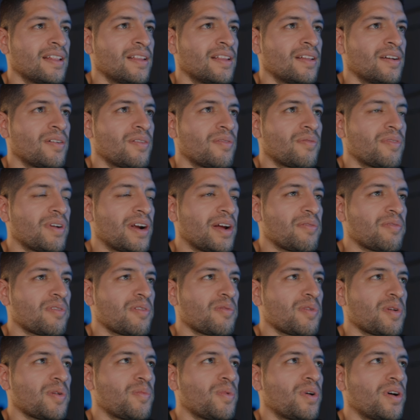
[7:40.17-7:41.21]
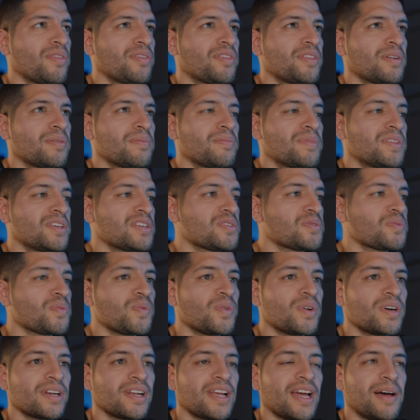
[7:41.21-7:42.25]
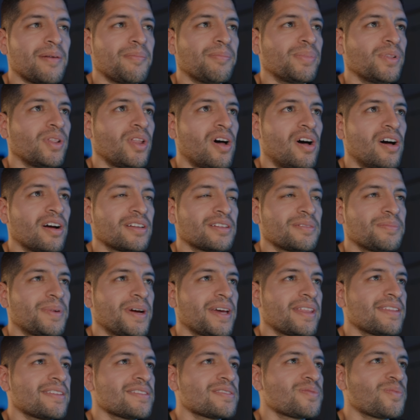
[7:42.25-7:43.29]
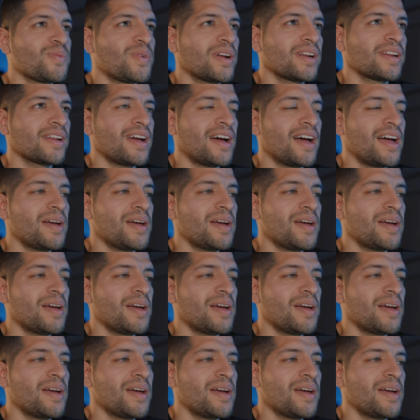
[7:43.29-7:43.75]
right where we want them. This one got blocked by this one guy,